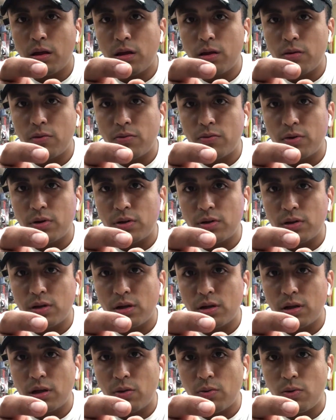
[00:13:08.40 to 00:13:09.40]
you can see
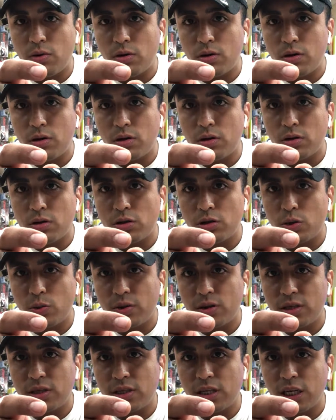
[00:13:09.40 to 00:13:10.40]
that well good. So
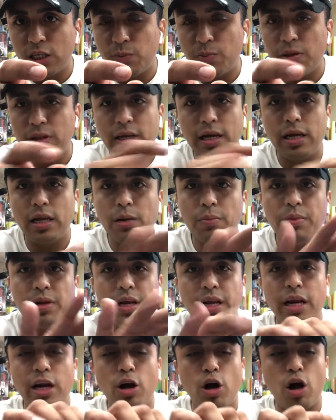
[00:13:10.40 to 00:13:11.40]
with the CSP, they
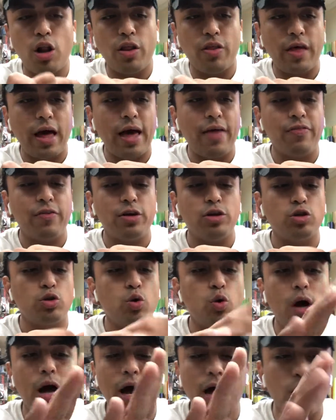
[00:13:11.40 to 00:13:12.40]
eliminated all of that. There's
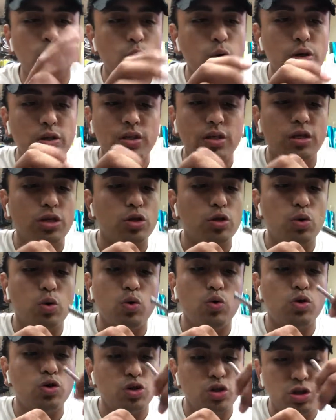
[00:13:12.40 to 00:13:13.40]
no alloys, there's
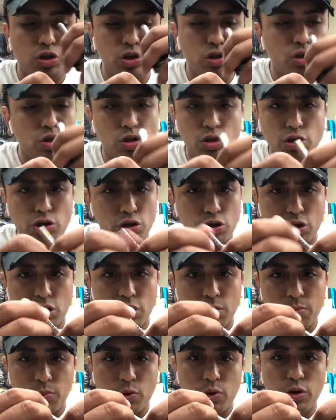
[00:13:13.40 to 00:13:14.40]
no
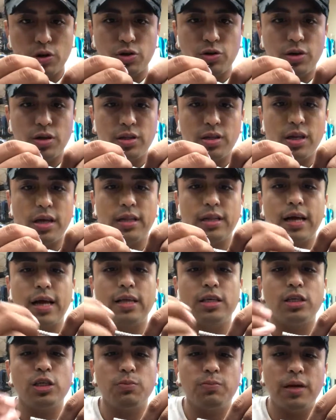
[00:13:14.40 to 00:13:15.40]
circuit boards or anything like that.
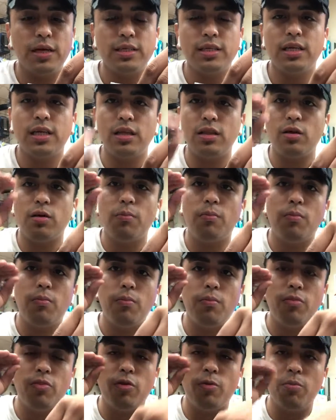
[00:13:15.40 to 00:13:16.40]
It's just basically the
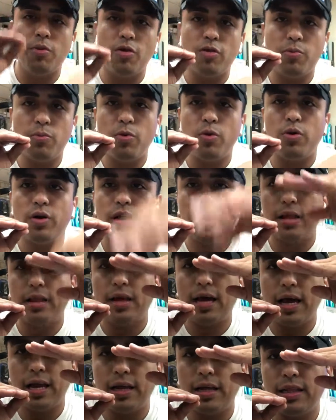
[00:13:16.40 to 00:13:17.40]
motherboard and
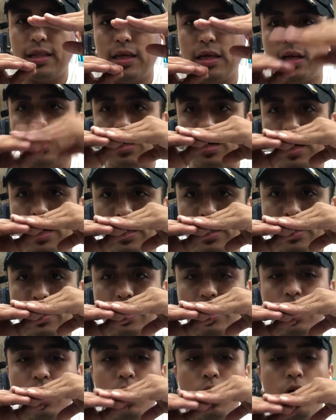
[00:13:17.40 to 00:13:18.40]
the LED
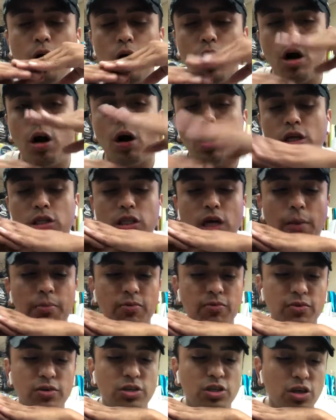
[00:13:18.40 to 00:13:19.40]
connected on top
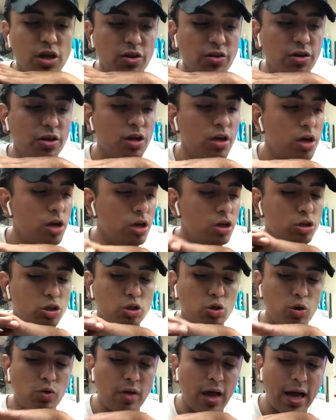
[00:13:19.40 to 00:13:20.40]
of each other.
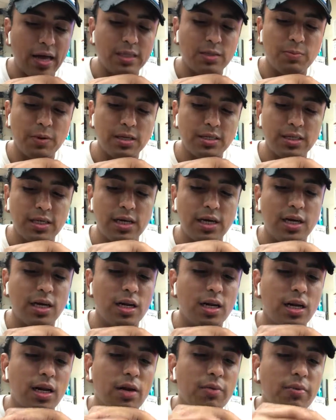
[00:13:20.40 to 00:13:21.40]
So that's basically going
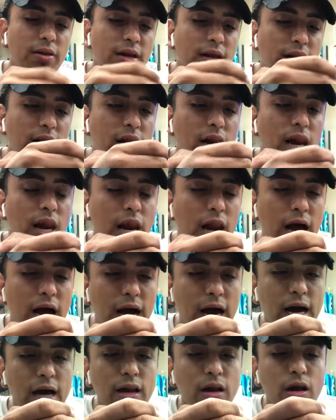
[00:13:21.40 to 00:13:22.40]
to eliminate a
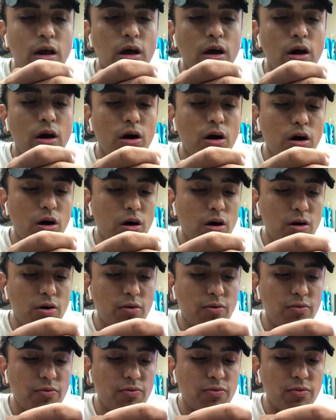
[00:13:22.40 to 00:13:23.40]
lot
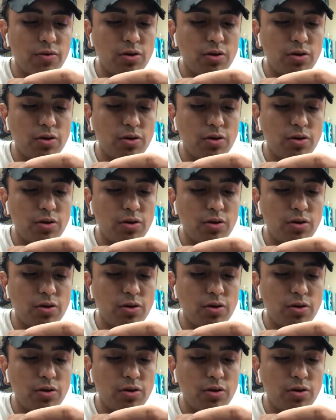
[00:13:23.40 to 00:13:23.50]
of,